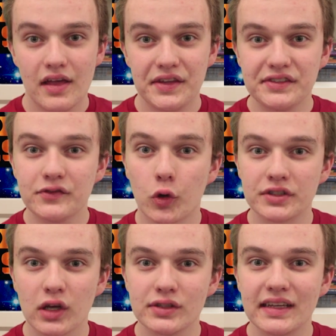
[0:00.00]
This of
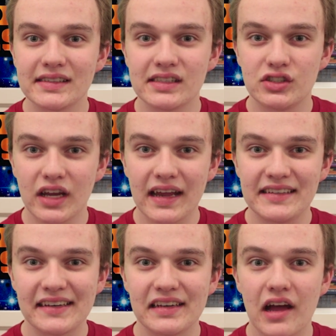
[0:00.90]
course goes against the Jedi
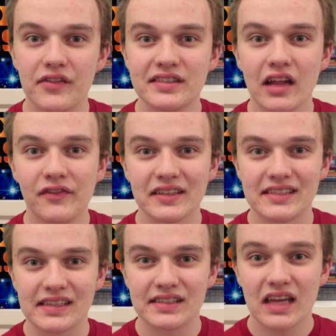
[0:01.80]
tenet of
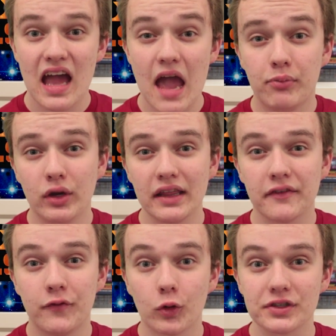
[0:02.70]
selflessness and putting
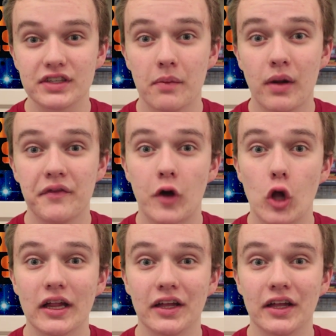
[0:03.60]
the Force above all